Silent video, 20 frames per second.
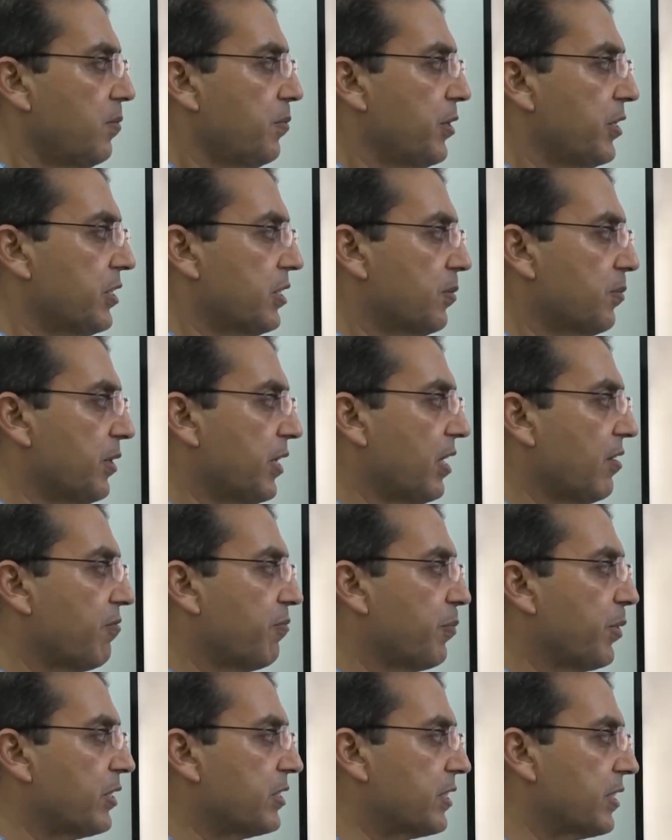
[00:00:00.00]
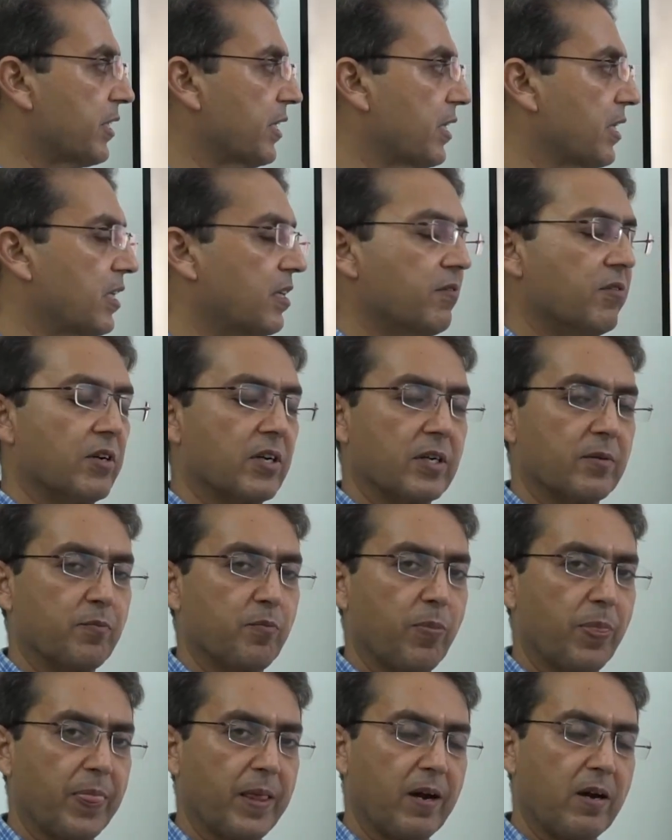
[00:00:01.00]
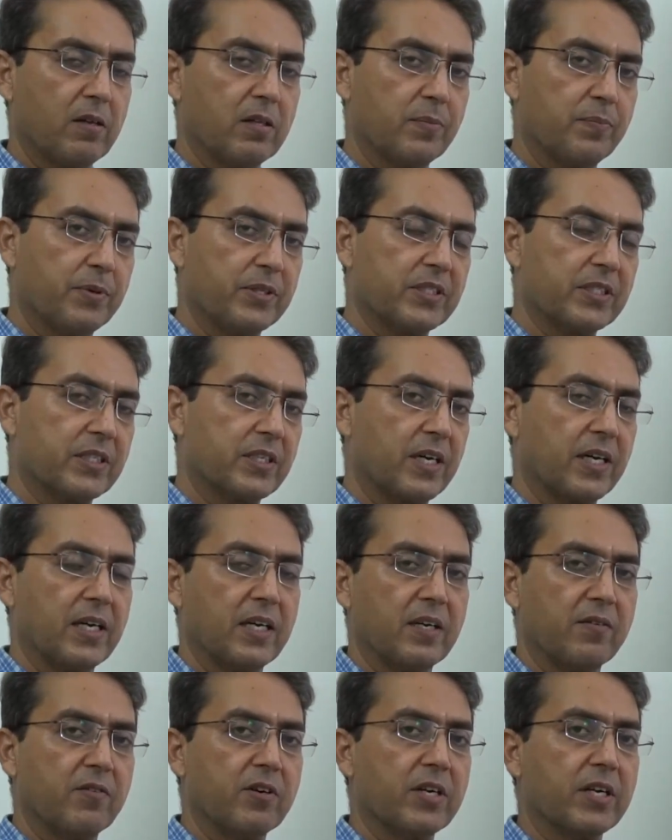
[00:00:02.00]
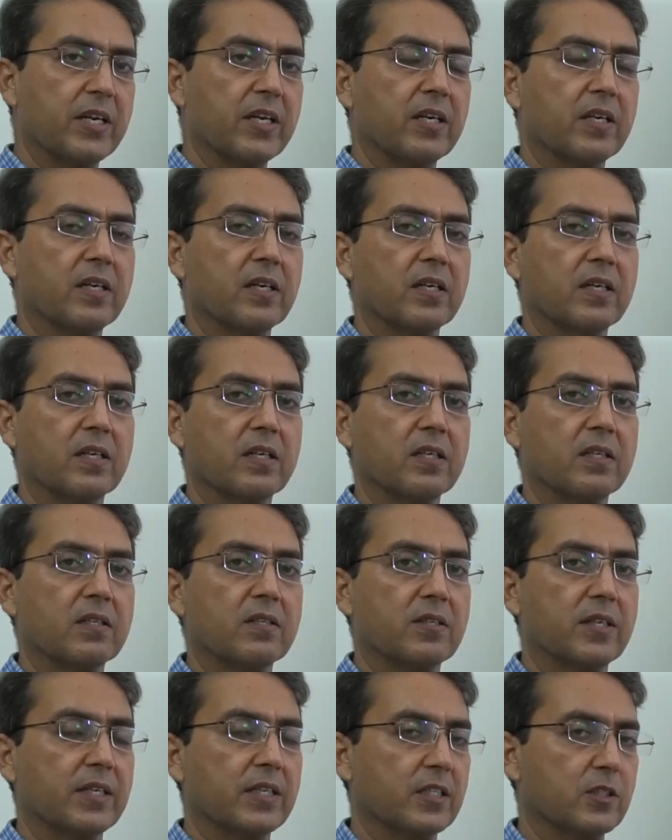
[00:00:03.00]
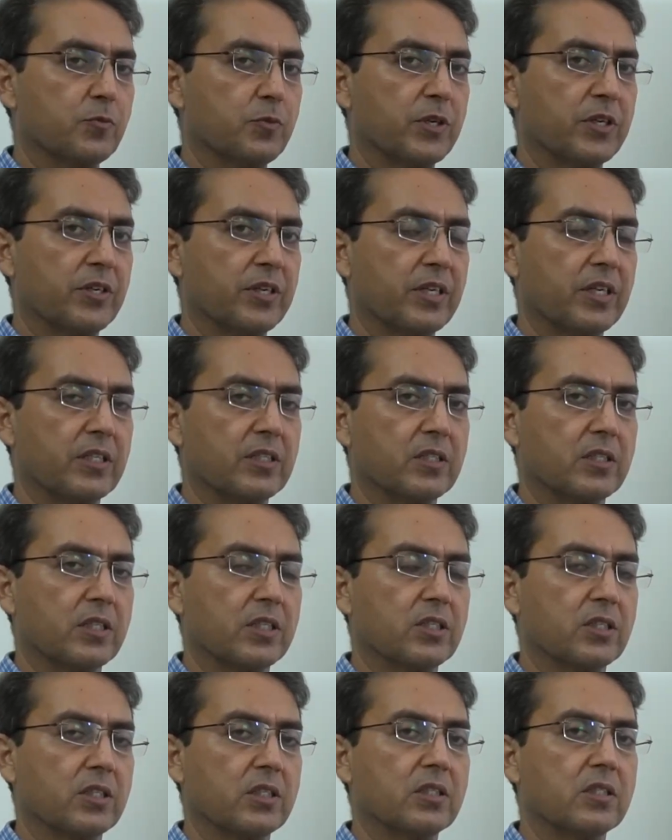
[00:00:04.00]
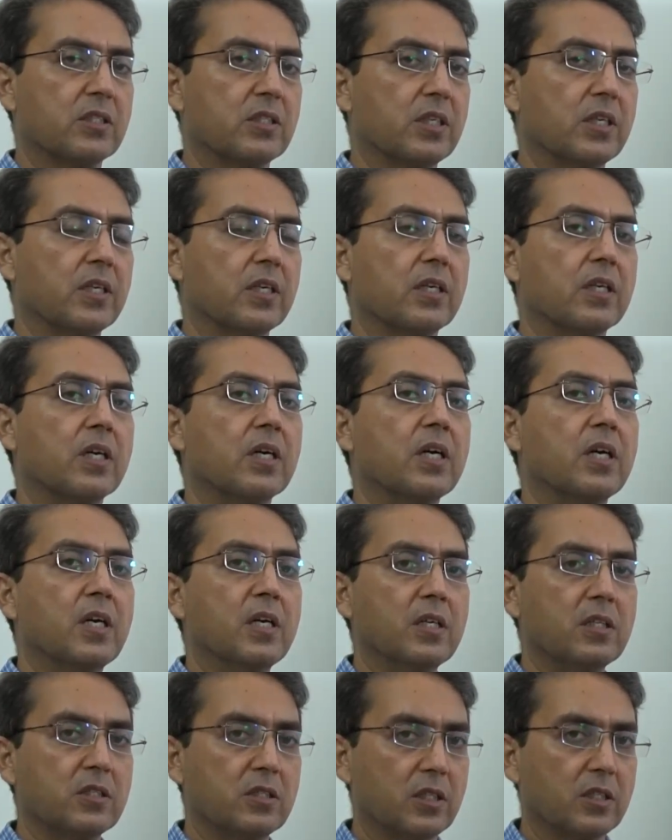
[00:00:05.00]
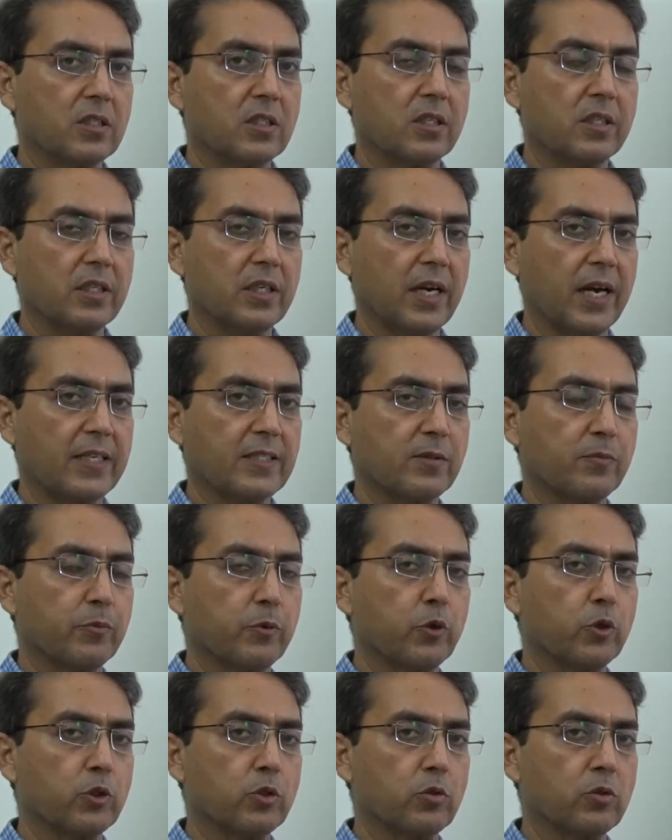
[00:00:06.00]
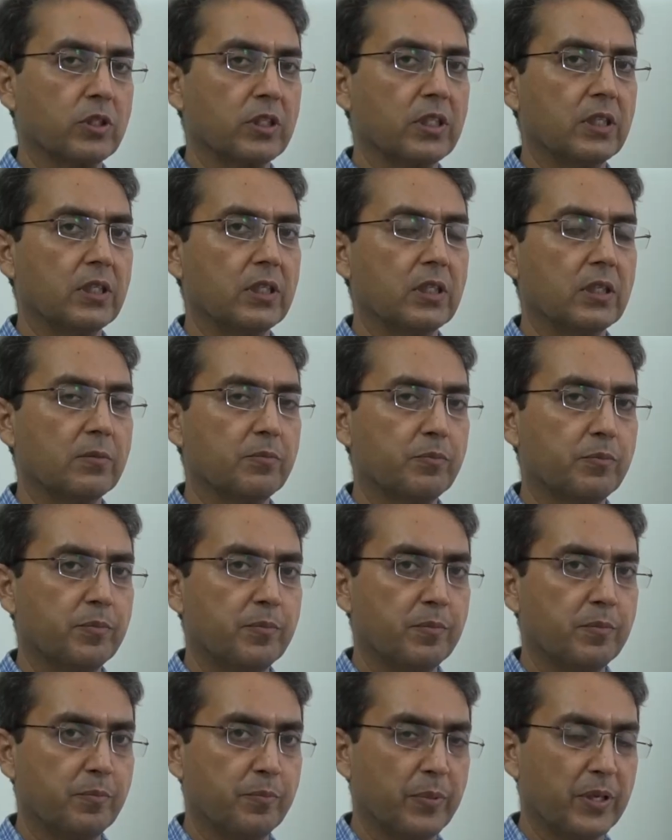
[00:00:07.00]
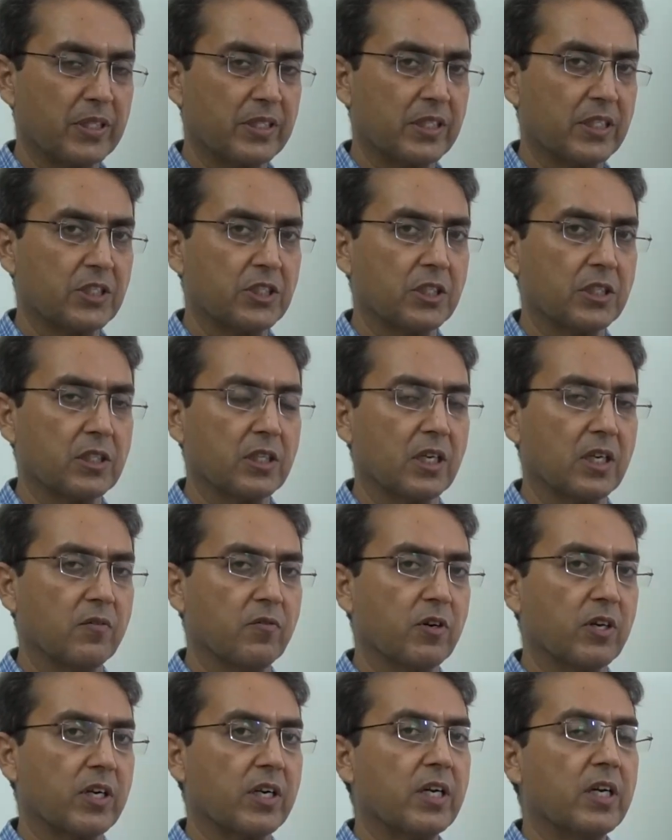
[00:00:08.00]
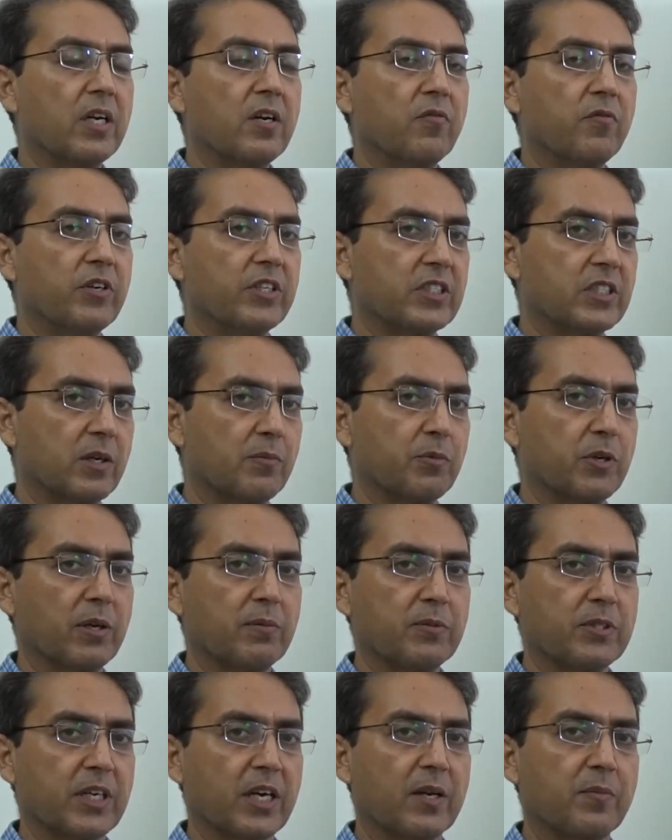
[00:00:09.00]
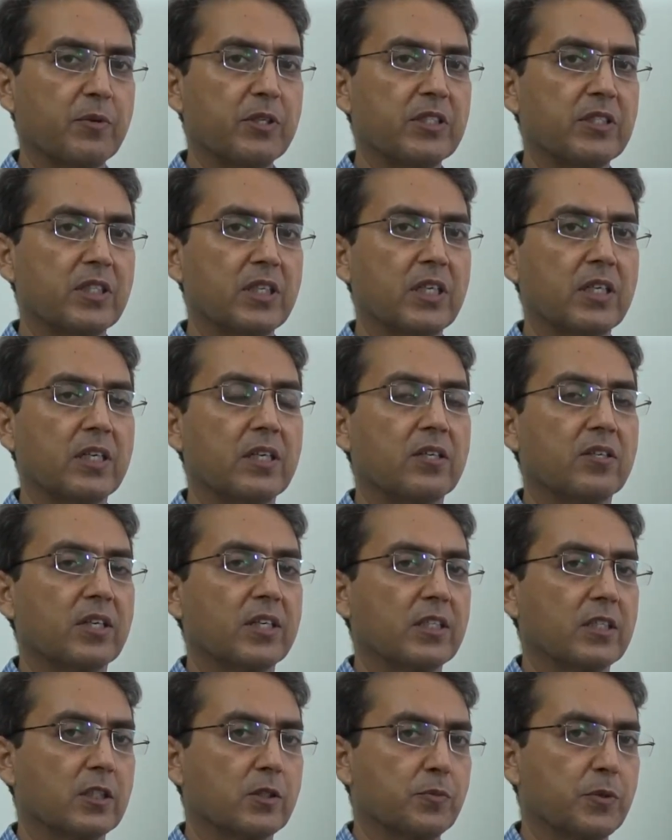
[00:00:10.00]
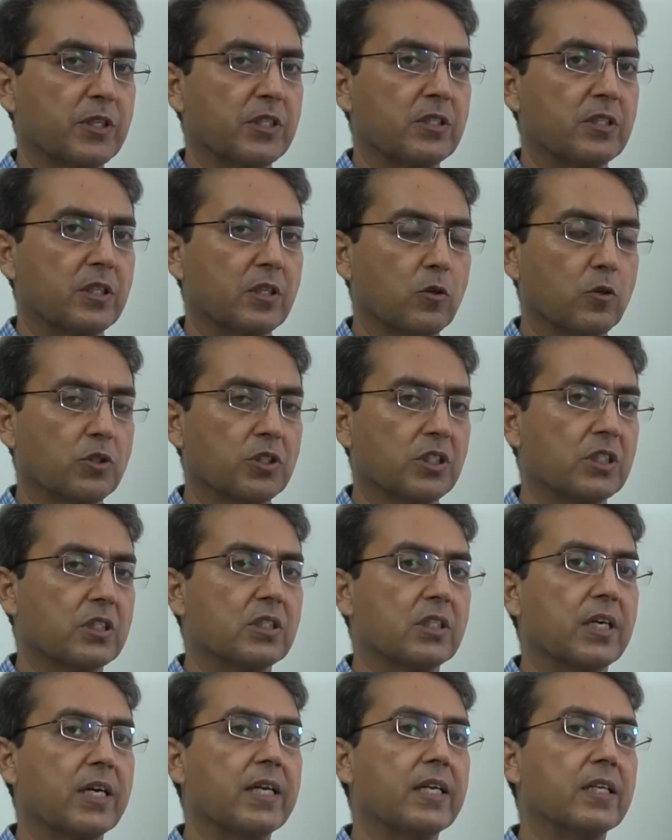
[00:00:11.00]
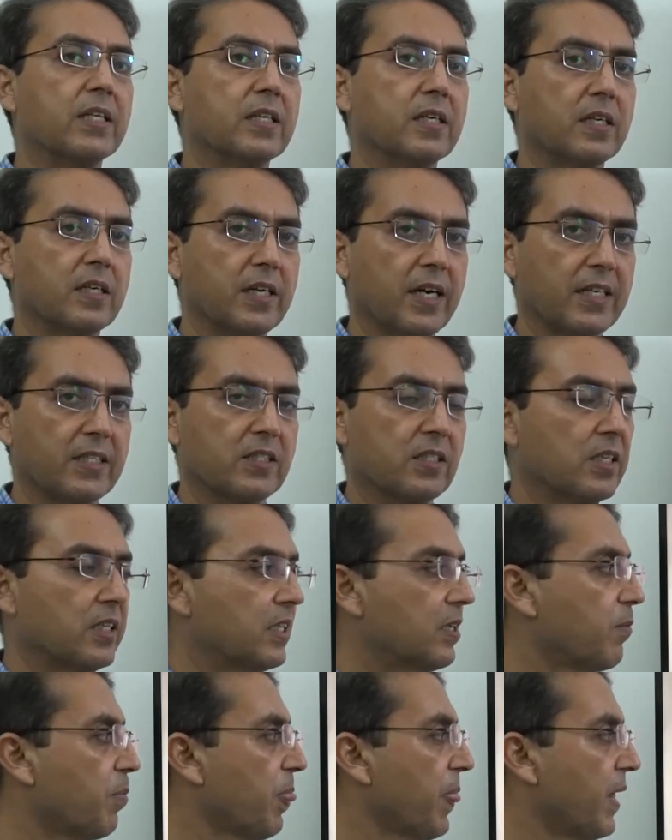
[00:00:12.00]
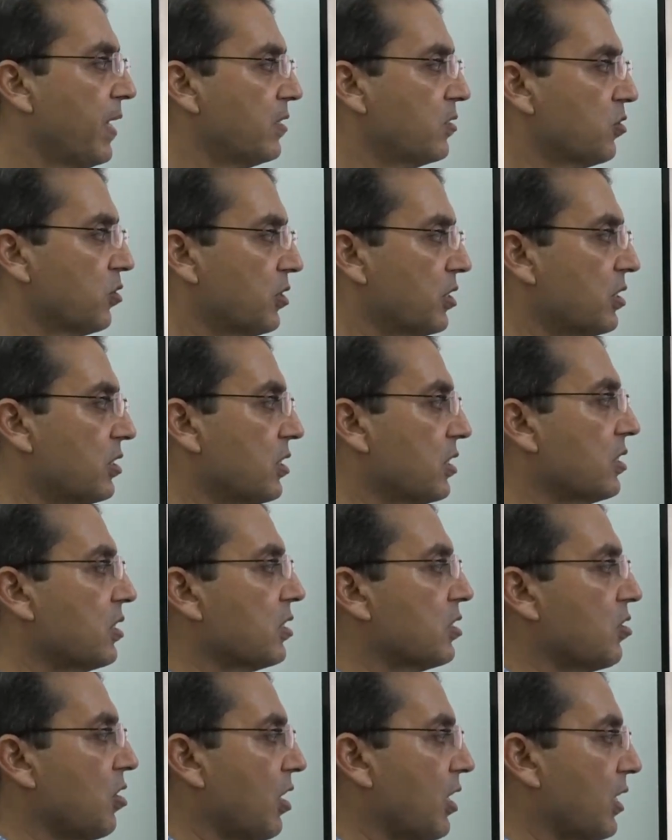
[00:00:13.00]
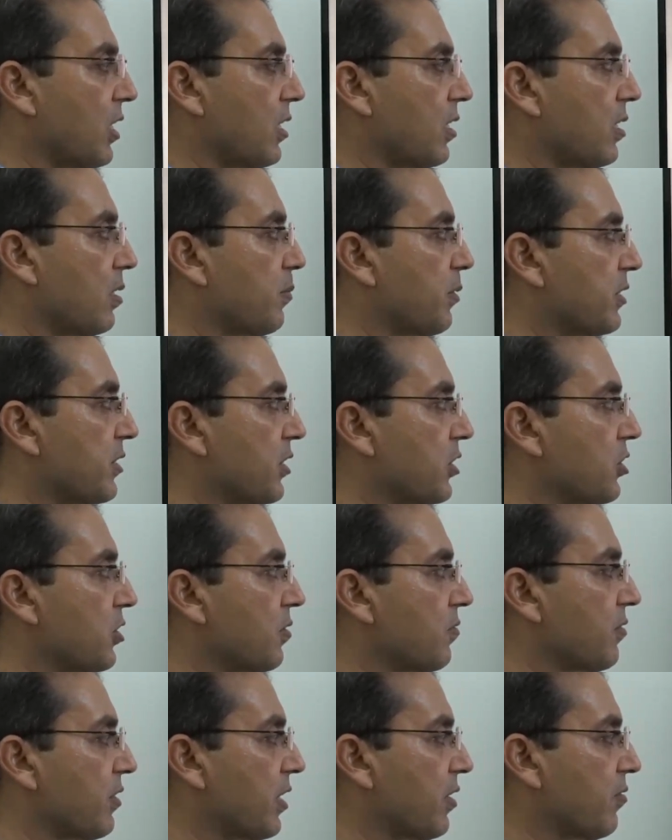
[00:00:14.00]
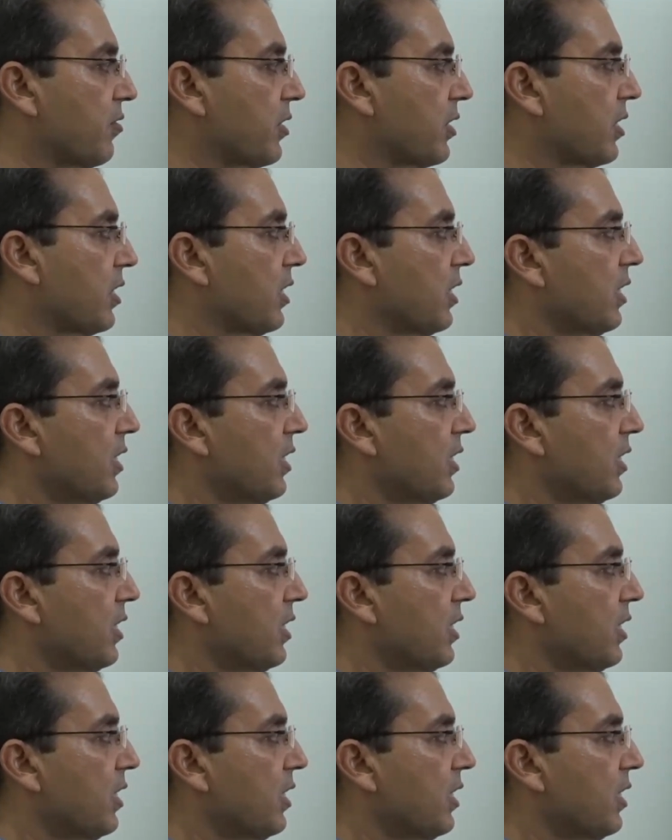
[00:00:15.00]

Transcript: Patient may have pulsatile liver. Now the pulsatile liver in tricuspid regurgitation is seen in systole as opposed to the pulsation in the liver, which sometimes can be seen in tricuspid stenosis in diastole. So this is a systolic pulsation of the liver.